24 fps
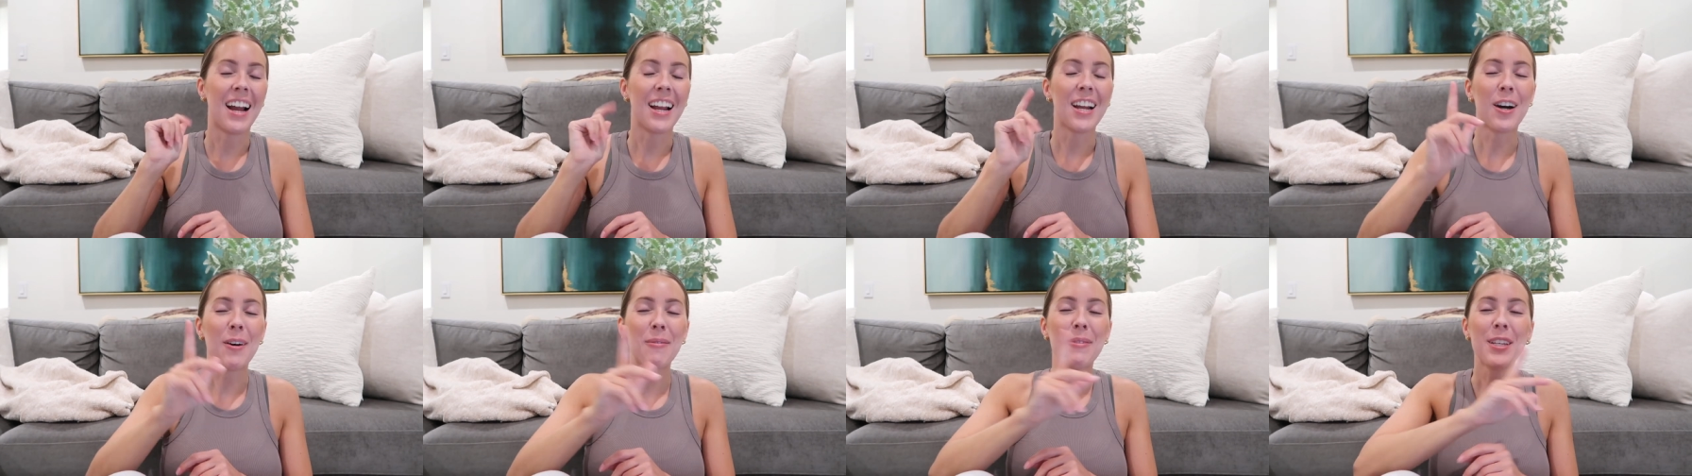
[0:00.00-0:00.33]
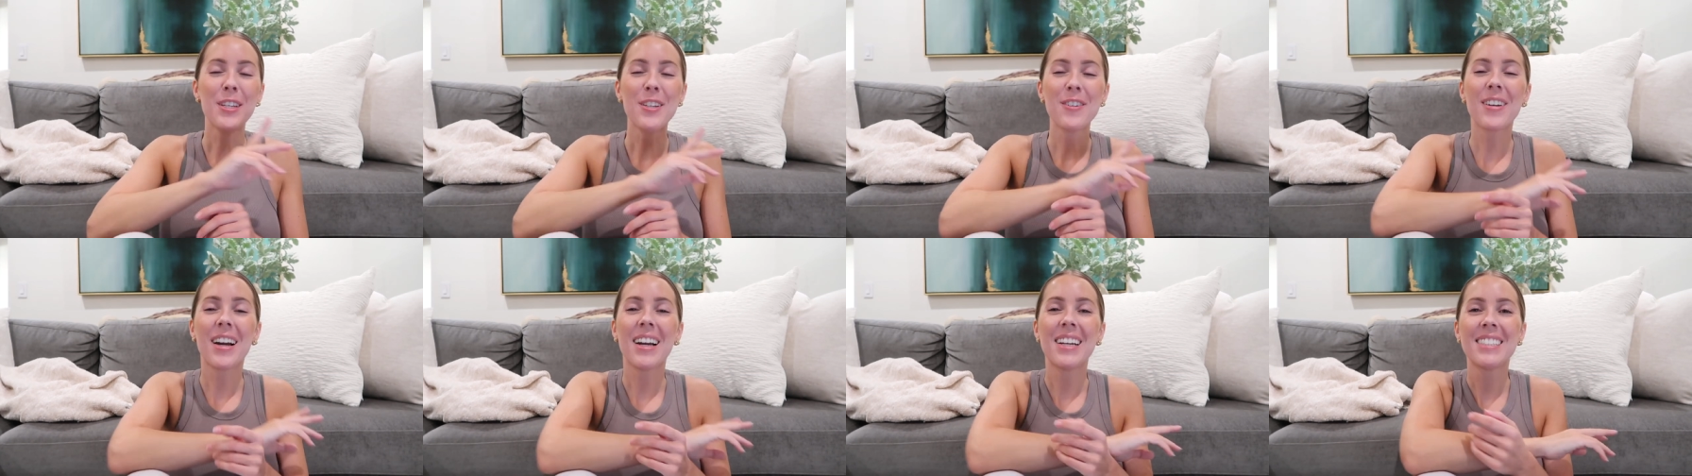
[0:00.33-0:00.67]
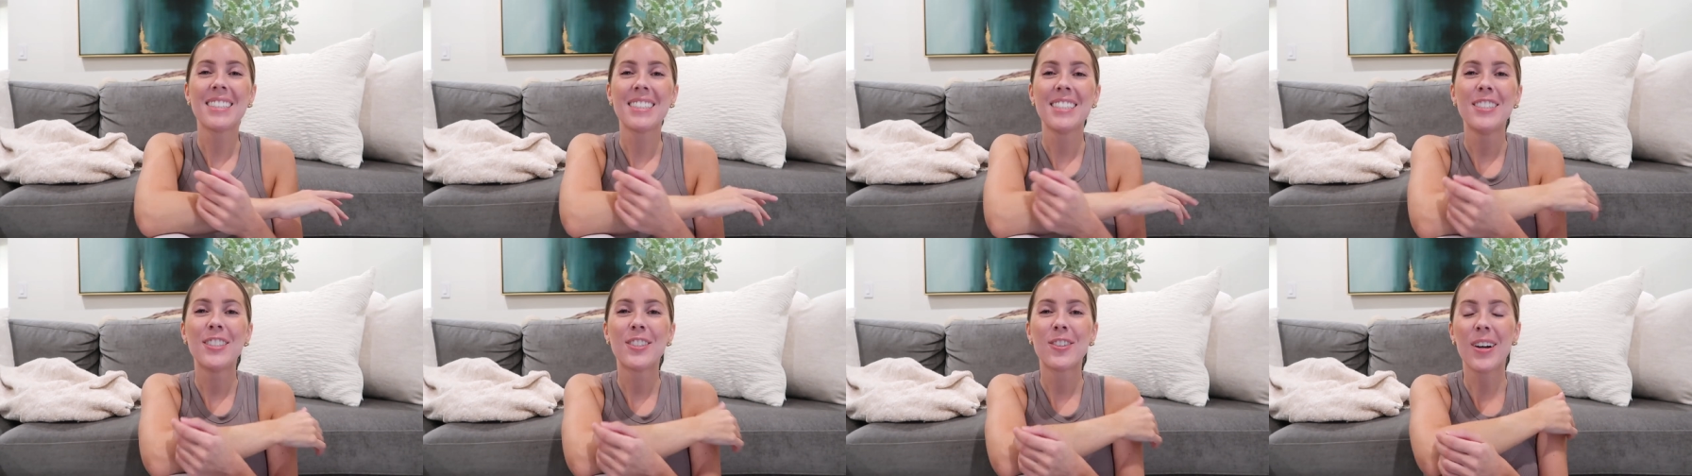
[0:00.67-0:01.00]
I hope that you
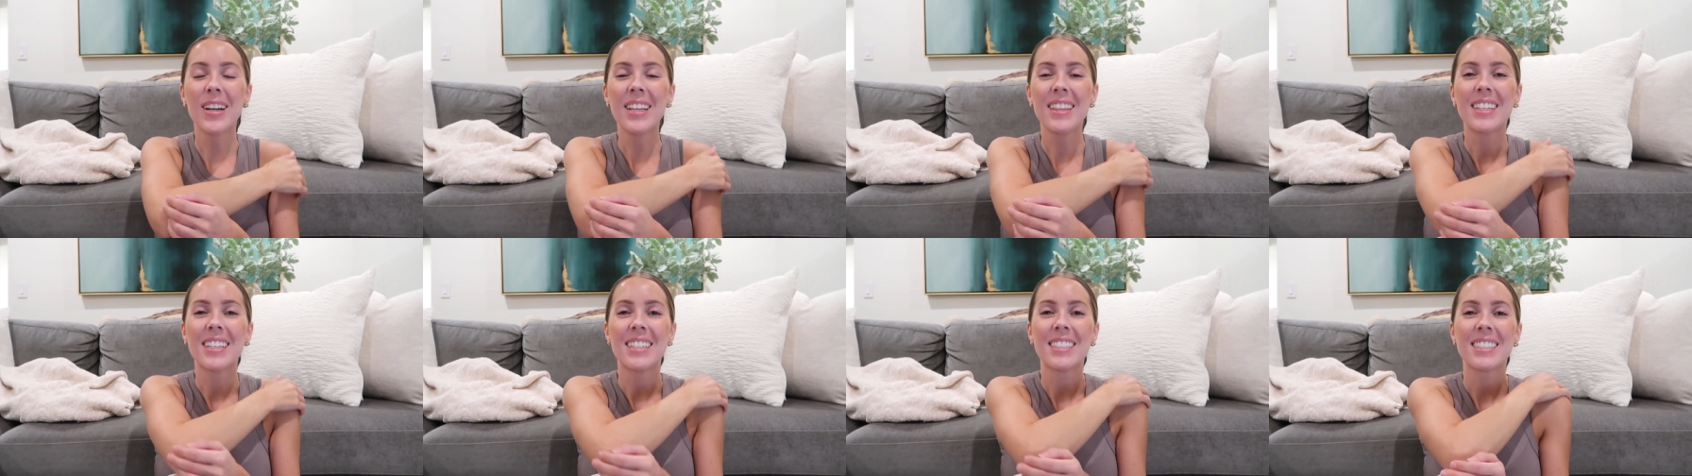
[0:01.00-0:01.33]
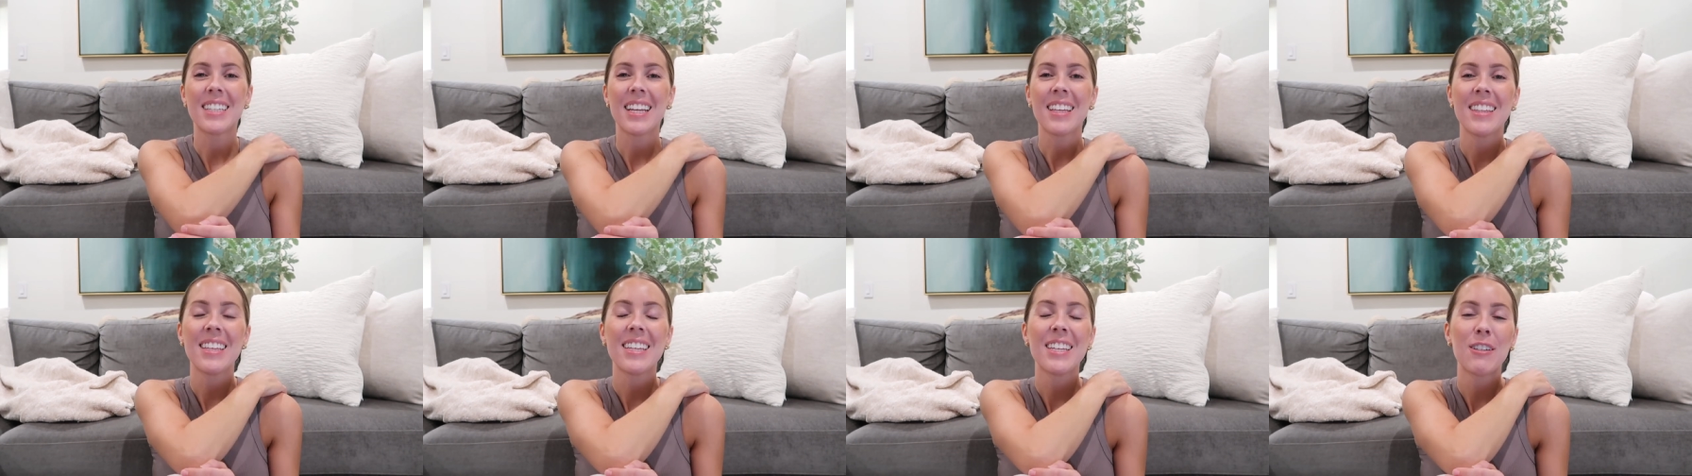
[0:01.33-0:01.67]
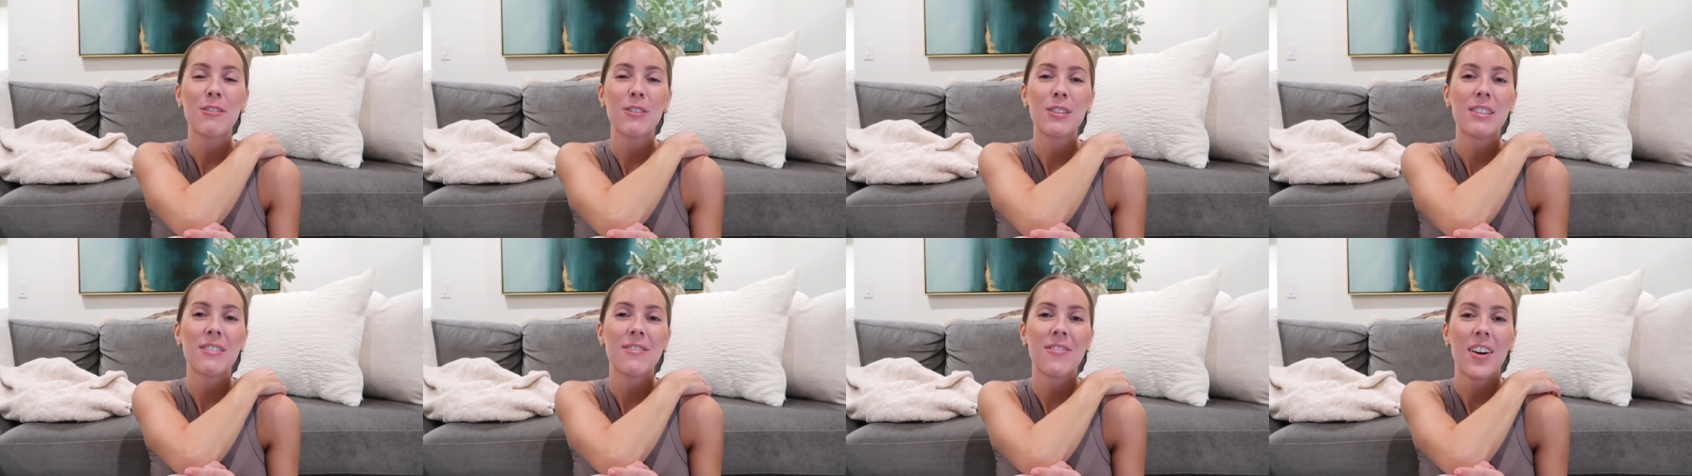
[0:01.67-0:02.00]
guys enjoyed this. I think
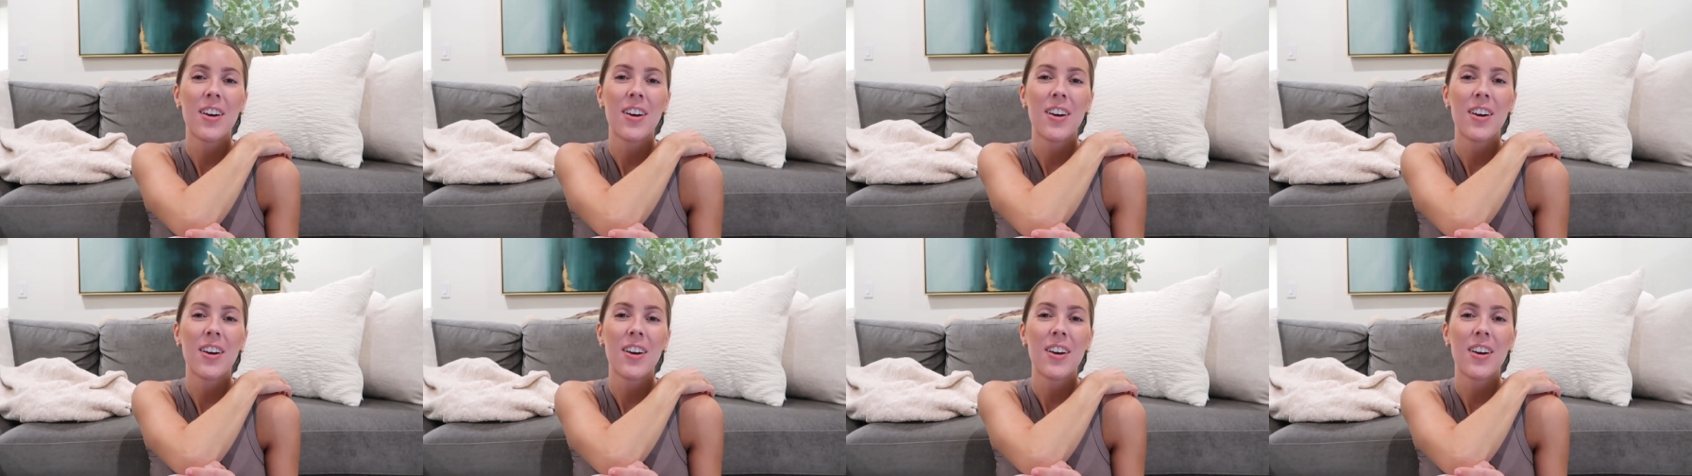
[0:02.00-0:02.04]
it was